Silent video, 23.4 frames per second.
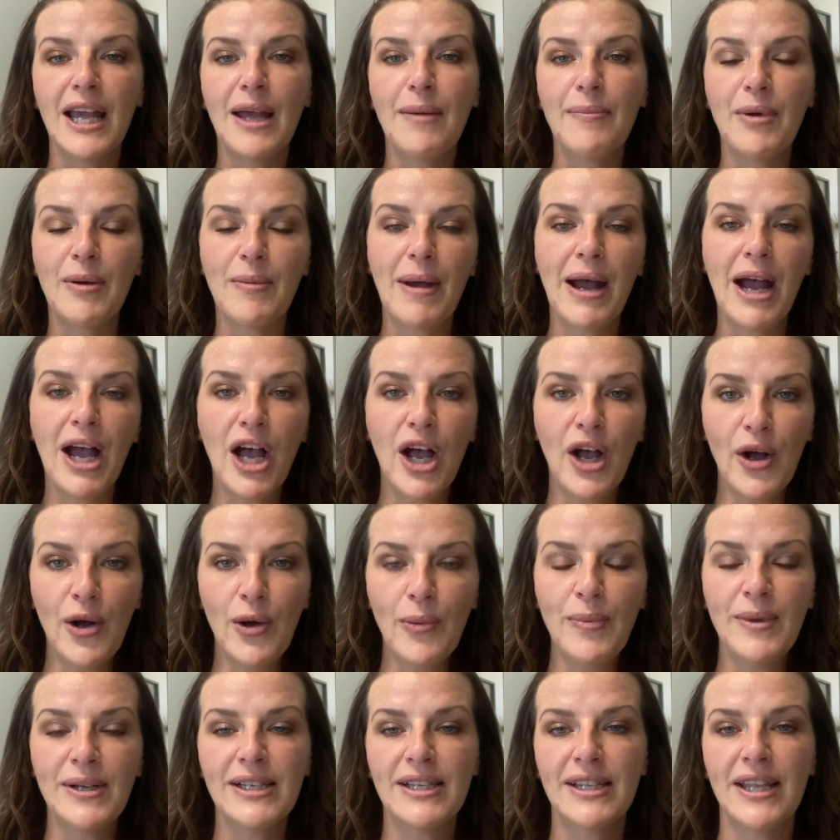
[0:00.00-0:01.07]
but my hope
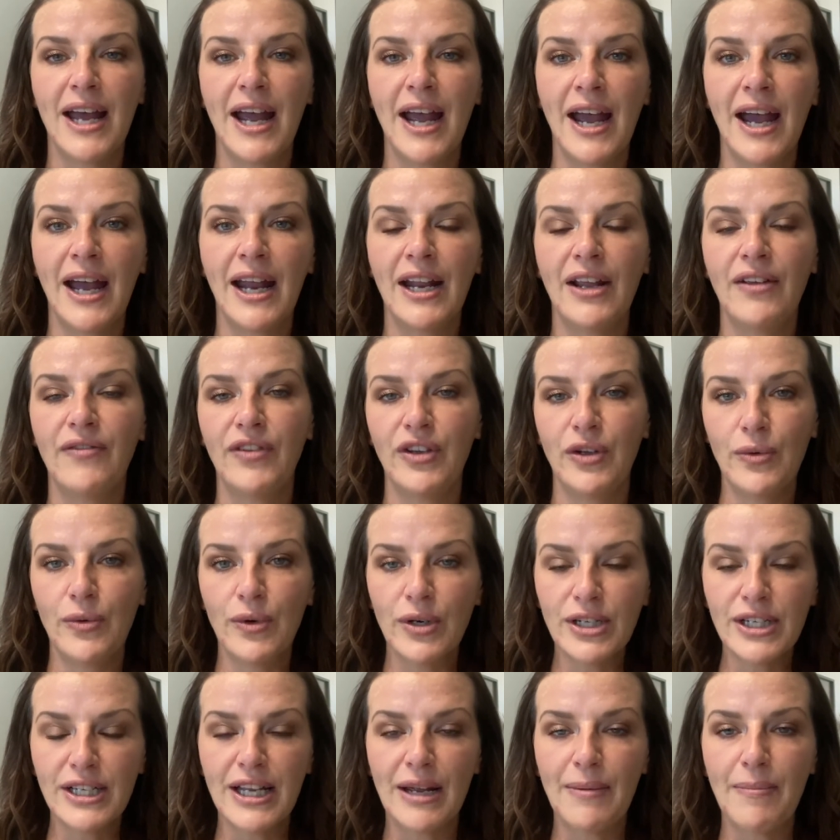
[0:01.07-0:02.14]
is that if you are
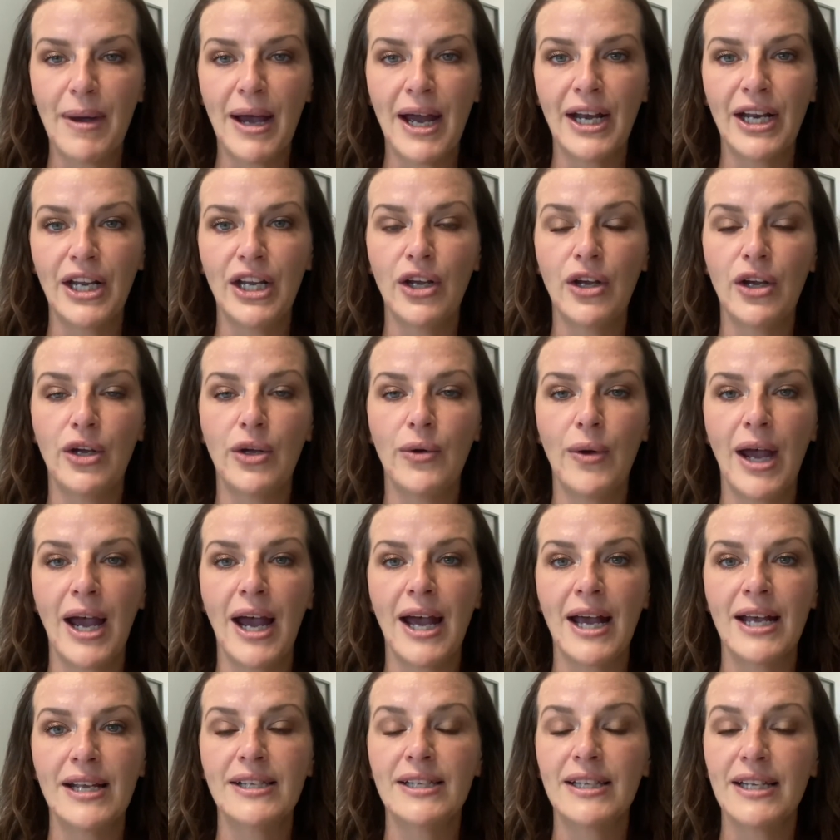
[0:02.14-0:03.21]
somebody who
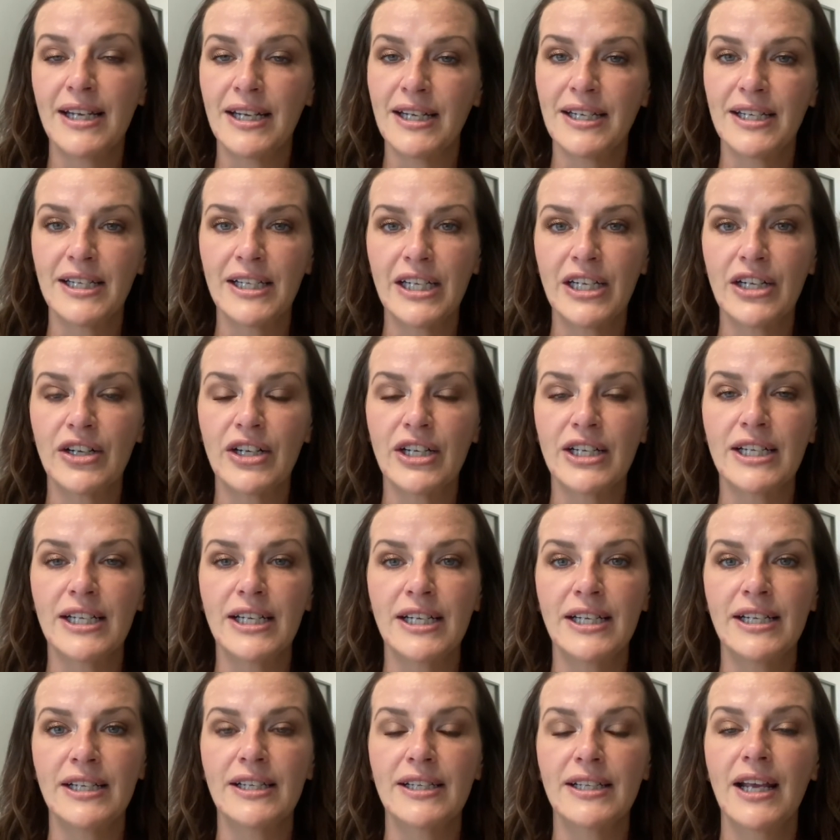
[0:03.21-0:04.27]
has
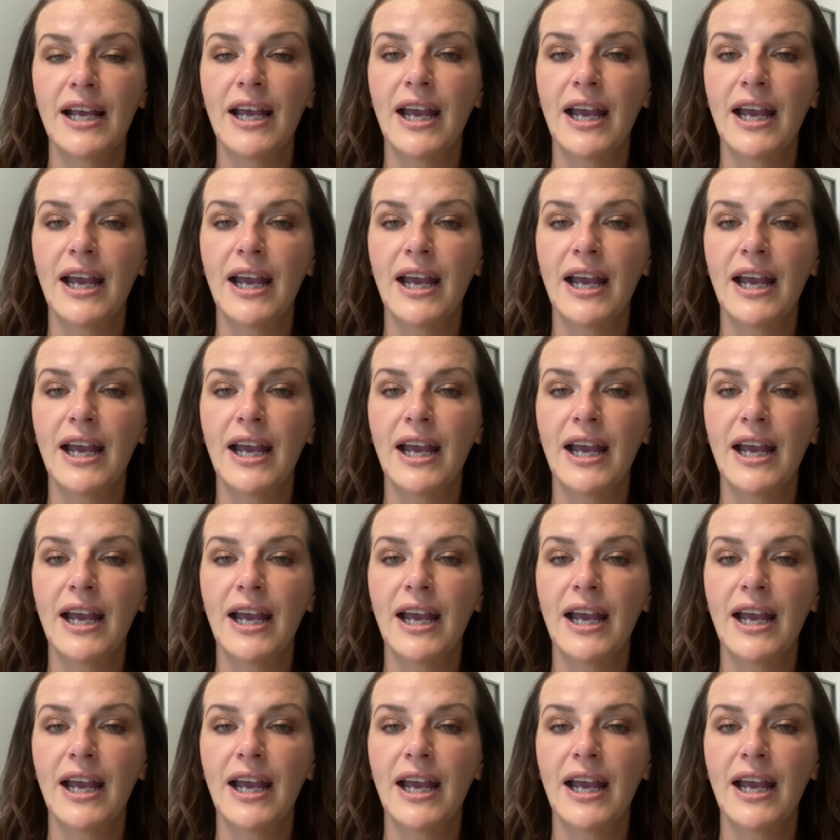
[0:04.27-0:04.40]
insecurities